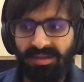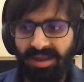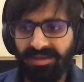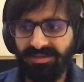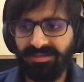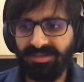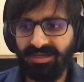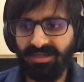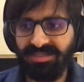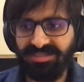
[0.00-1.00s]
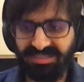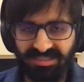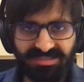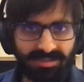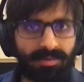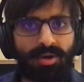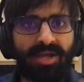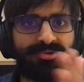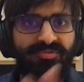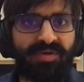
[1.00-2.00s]
And he still somehow
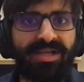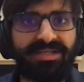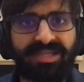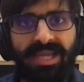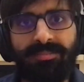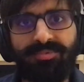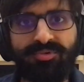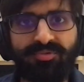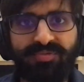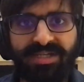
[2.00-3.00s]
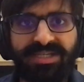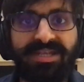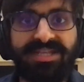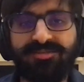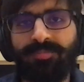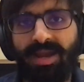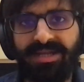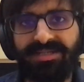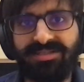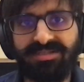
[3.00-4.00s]
had to find time to fit in his
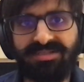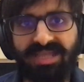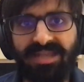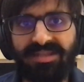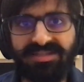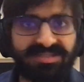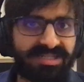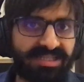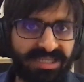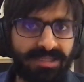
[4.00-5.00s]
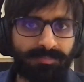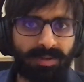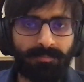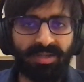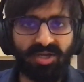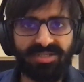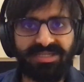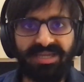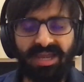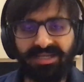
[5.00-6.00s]
practices and then still keep up, because
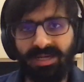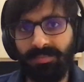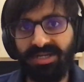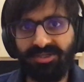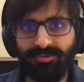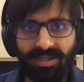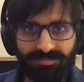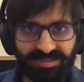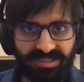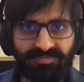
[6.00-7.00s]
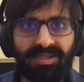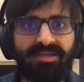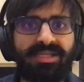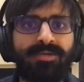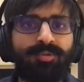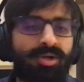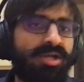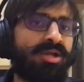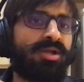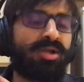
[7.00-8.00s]
he had committed to himself that he would
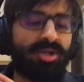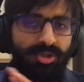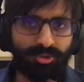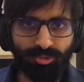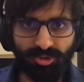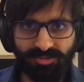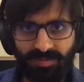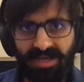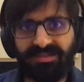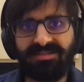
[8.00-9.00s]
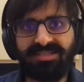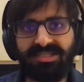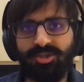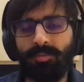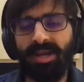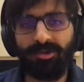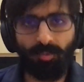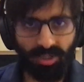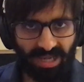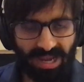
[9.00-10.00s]
do those practices no matter
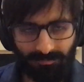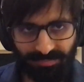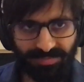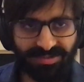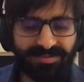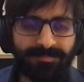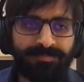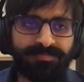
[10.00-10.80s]
what happens.